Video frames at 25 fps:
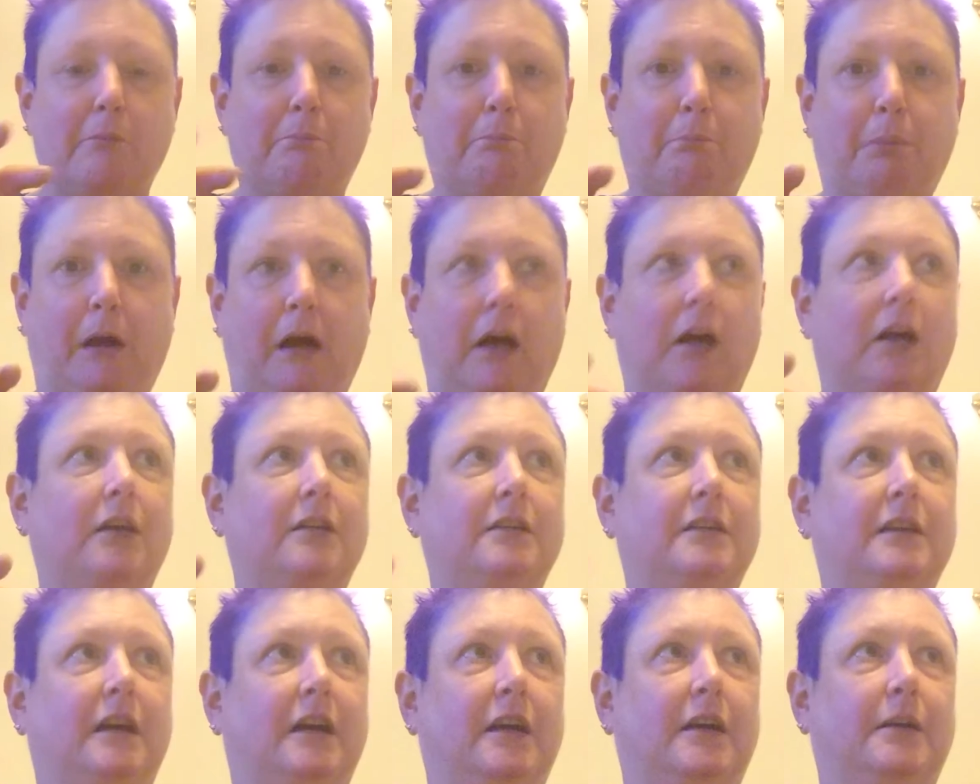
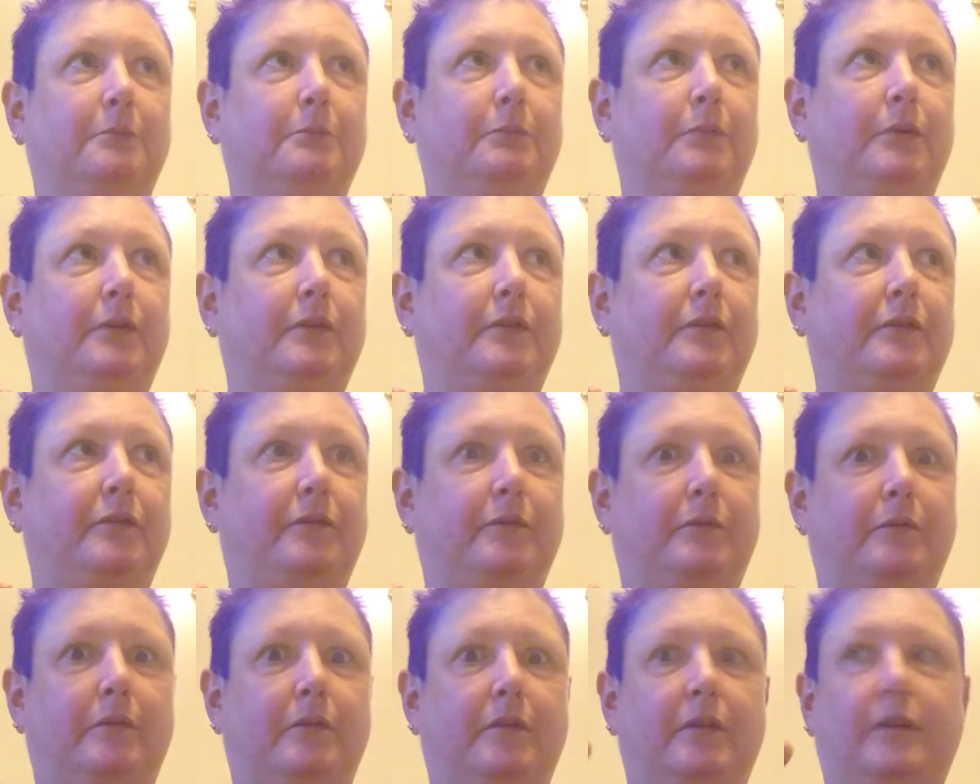but
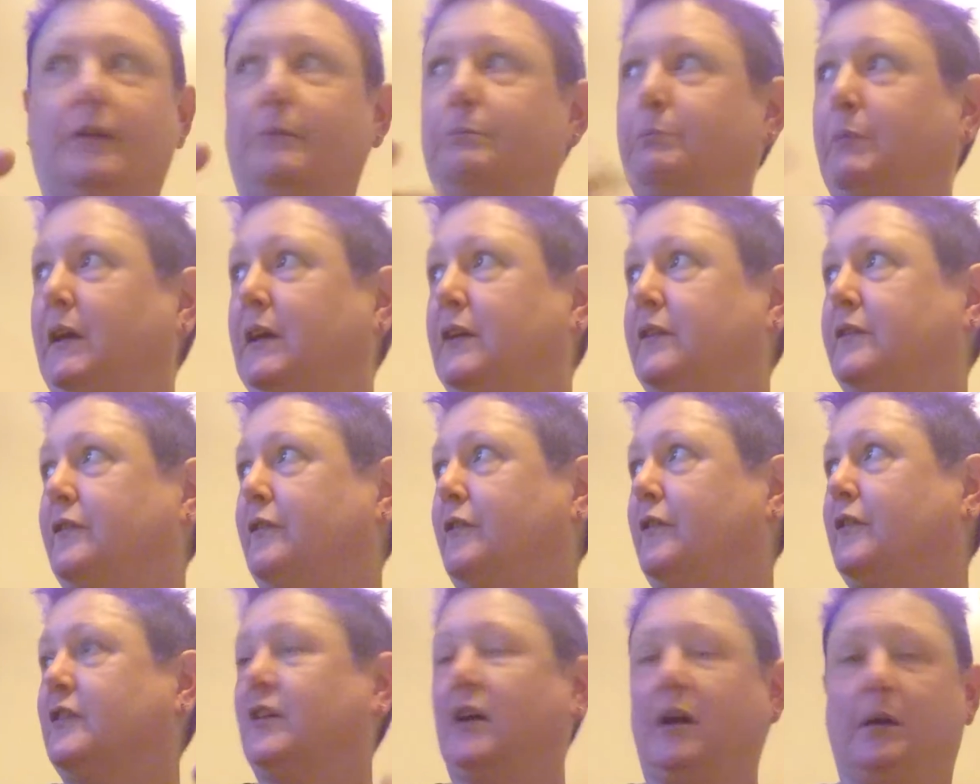because
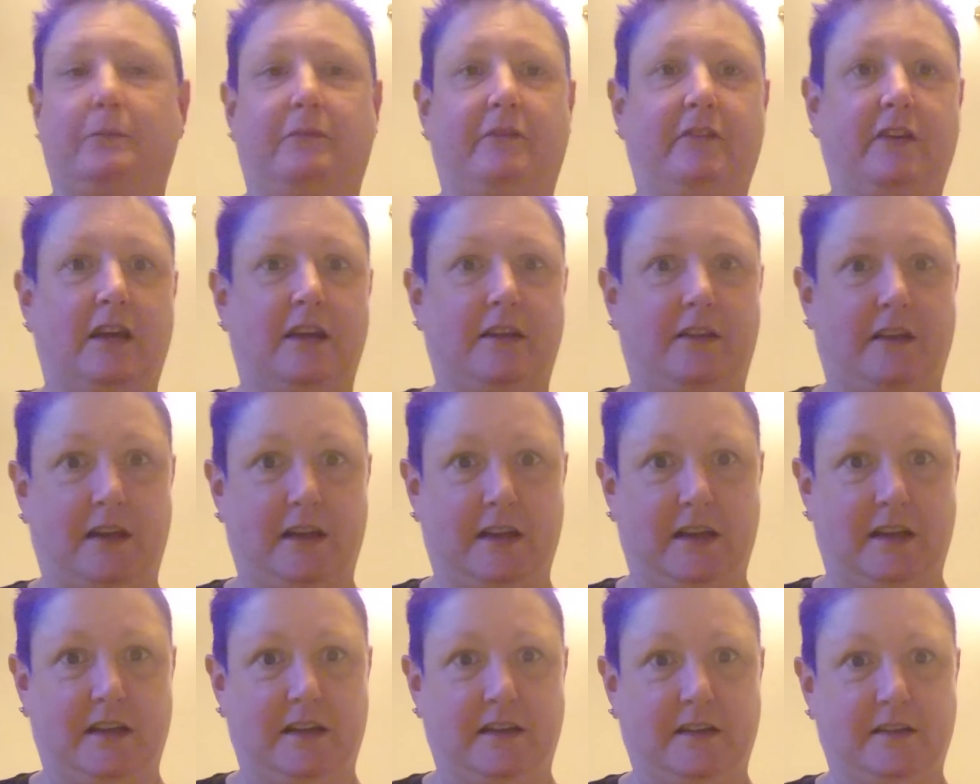of the time of year that
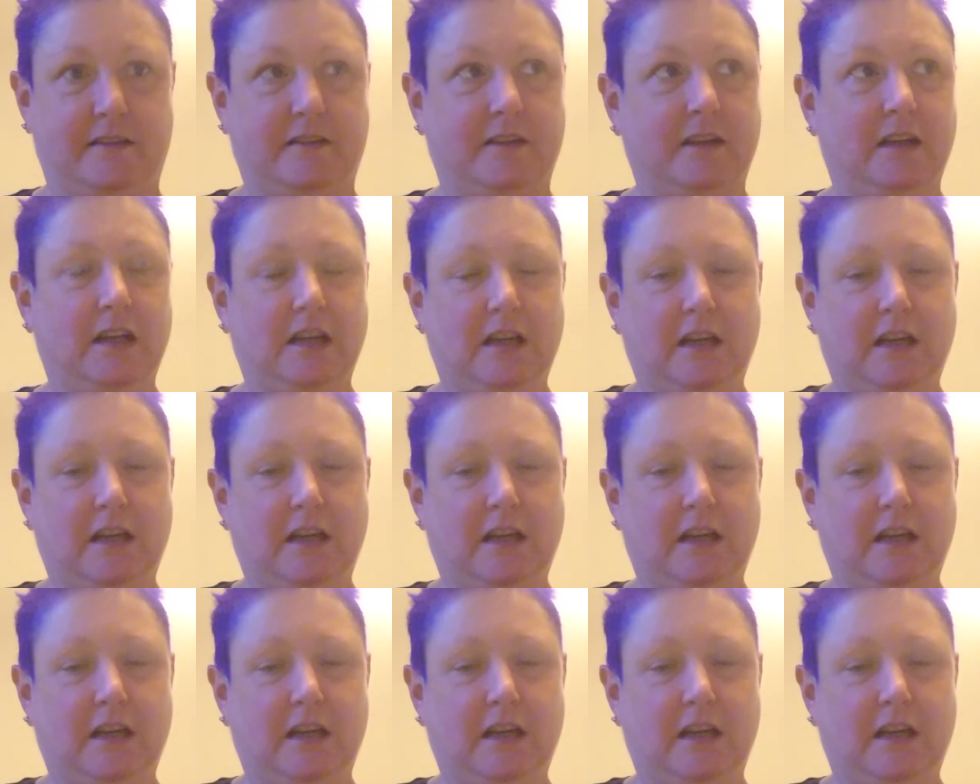it is,